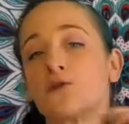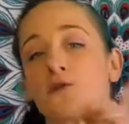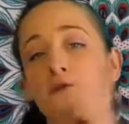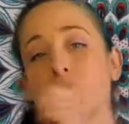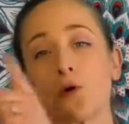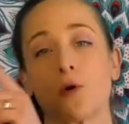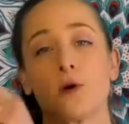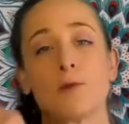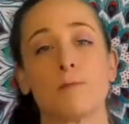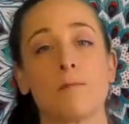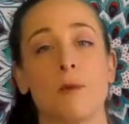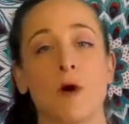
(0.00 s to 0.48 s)

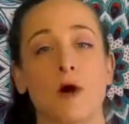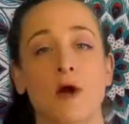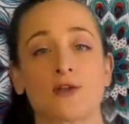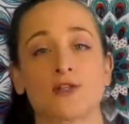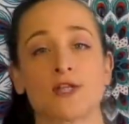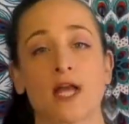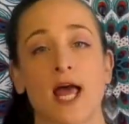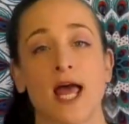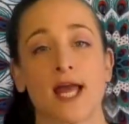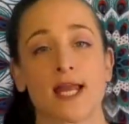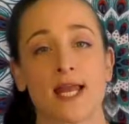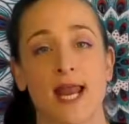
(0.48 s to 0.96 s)
for March
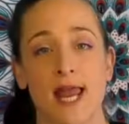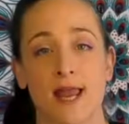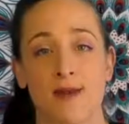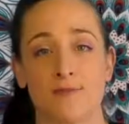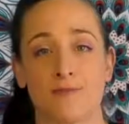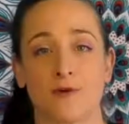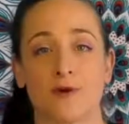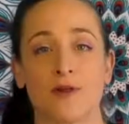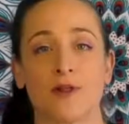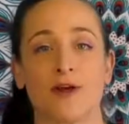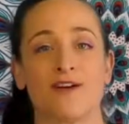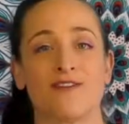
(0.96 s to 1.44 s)
and
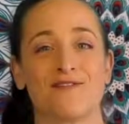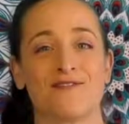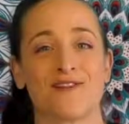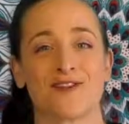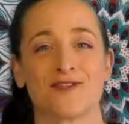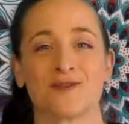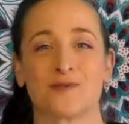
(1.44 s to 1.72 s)
April of